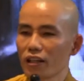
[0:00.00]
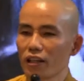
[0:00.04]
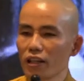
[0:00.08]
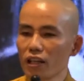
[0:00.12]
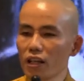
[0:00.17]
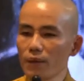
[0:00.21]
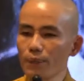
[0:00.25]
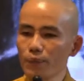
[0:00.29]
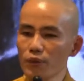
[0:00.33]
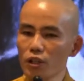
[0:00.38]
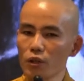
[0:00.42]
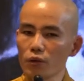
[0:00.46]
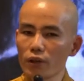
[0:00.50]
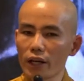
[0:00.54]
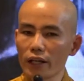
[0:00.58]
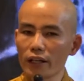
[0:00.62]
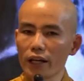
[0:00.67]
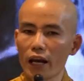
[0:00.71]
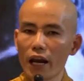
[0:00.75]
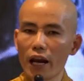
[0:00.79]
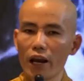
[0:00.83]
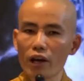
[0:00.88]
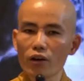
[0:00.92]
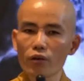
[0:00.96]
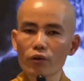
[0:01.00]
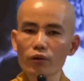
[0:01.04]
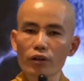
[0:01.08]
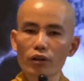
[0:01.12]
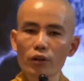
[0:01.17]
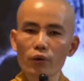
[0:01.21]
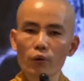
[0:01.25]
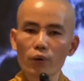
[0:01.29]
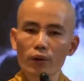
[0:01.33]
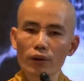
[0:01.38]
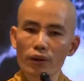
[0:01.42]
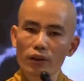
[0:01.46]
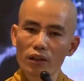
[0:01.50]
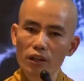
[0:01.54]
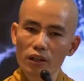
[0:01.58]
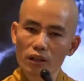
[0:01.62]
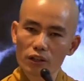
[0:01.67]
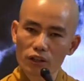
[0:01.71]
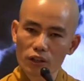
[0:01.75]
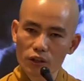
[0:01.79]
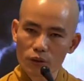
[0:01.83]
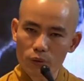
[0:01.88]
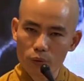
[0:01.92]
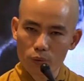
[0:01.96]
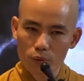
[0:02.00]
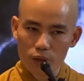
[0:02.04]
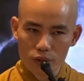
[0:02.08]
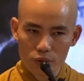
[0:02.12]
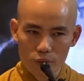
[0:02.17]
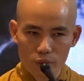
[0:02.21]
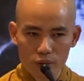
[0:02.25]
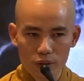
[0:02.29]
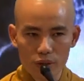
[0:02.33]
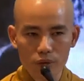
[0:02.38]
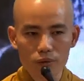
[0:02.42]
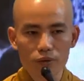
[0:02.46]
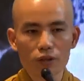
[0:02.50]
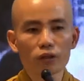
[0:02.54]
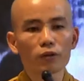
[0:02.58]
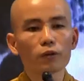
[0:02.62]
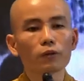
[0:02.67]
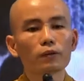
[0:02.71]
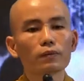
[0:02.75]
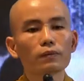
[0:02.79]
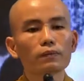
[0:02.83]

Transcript: If you get angry within you, what should you do?